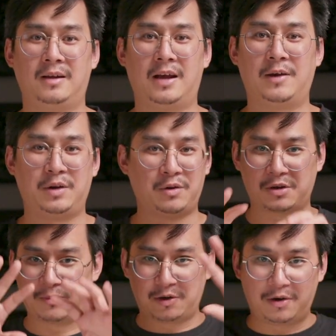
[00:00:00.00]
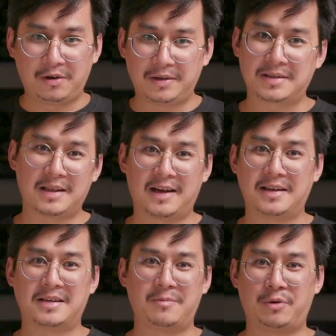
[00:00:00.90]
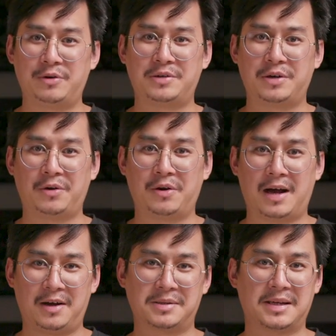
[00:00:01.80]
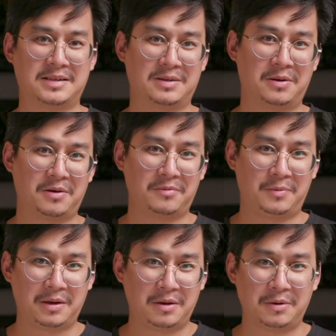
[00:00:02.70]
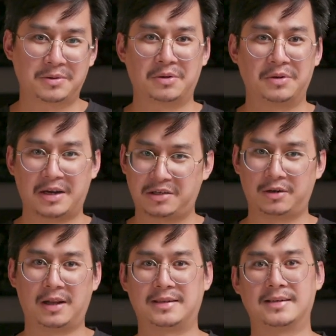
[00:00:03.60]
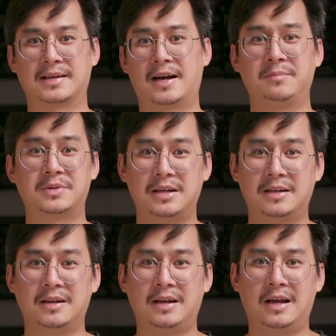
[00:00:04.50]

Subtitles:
Having talked about all these lights, I'm pretty sure your house has a lot of windows or natural lights that comes in.